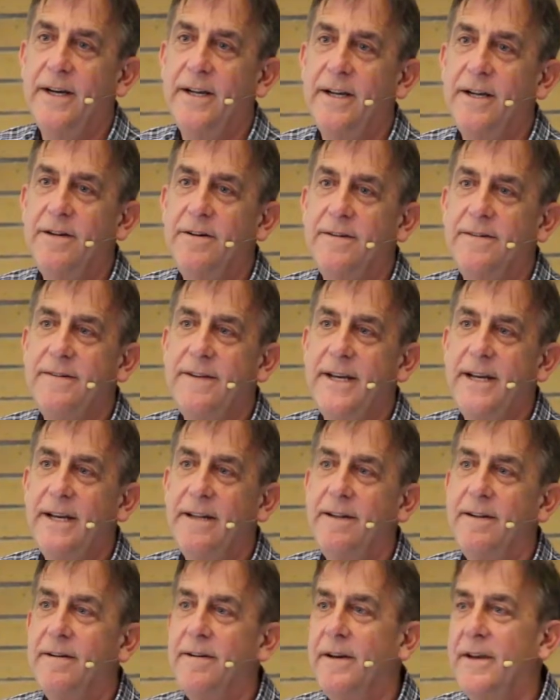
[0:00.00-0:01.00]
And
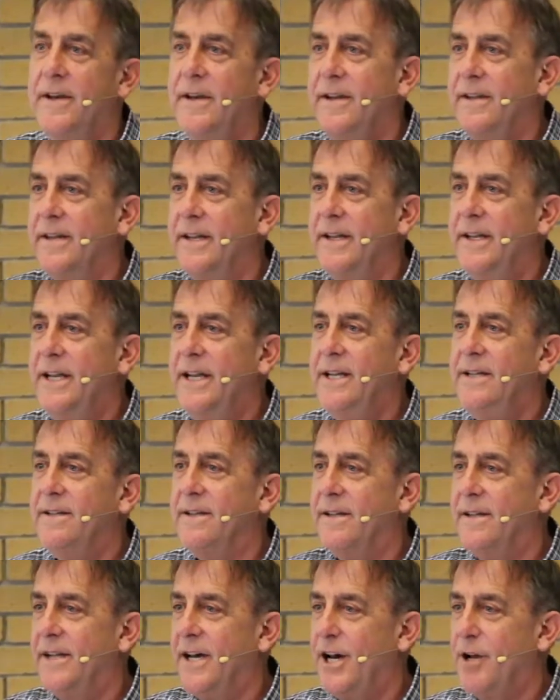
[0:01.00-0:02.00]
understand the need
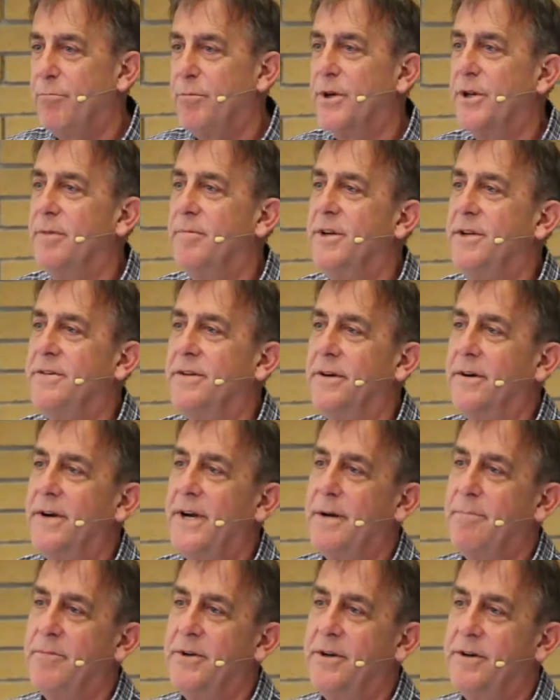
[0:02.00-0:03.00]
to not put a bunch of
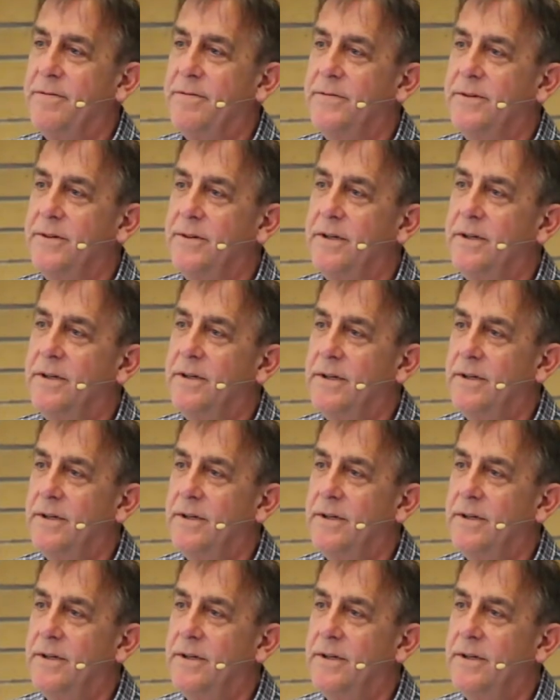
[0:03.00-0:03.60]
crap in our food.